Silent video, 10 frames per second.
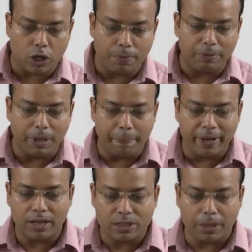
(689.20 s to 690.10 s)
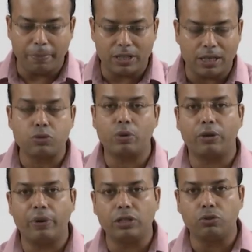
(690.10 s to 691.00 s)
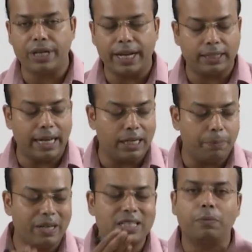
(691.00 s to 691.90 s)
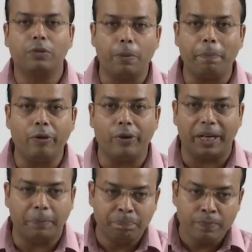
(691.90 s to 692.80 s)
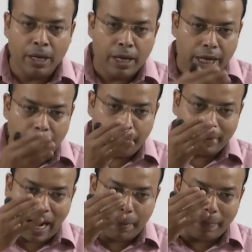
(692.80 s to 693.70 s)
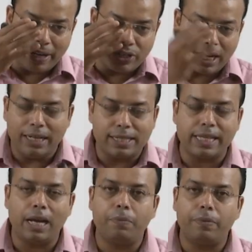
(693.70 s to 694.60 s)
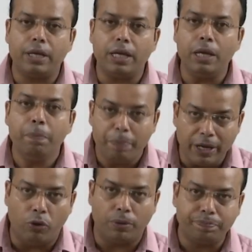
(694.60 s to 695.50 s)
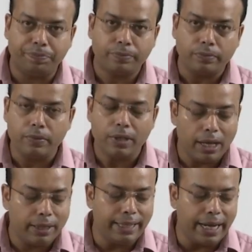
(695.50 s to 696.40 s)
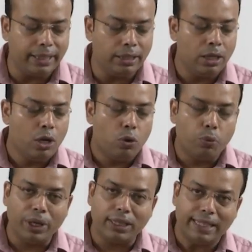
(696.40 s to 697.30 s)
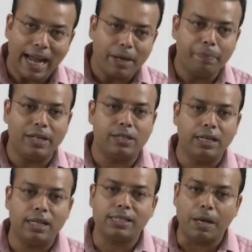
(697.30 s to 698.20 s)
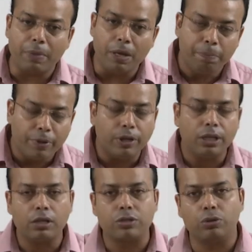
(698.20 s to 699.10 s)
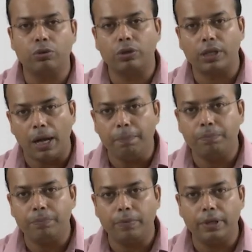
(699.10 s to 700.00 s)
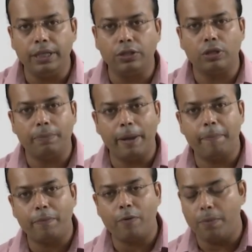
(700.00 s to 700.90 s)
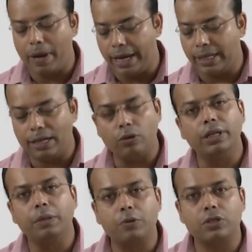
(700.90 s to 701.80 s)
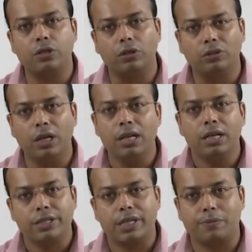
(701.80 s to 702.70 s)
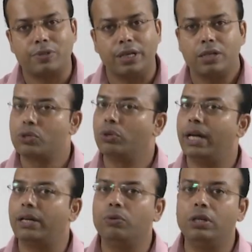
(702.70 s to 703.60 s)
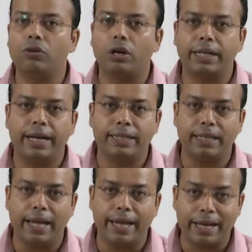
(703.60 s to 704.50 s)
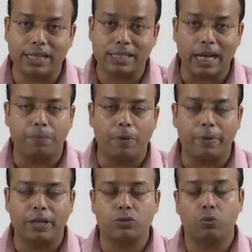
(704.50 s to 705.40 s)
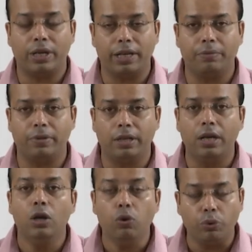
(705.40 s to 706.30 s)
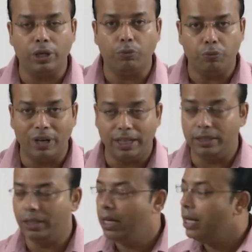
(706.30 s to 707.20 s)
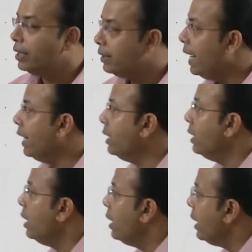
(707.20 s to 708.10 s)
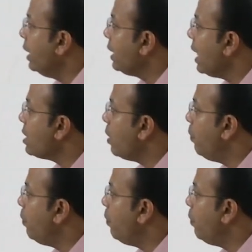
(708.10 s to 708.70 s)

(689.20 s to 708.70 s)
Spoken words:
or maybe the precursor materials we are going to take, that depends upon the purity. If that material itself impure, then with that material some impurity also come into the vapor form, and that will deposit onto the substrate. So, that we will not get the exact properties whatever we want. Then in case of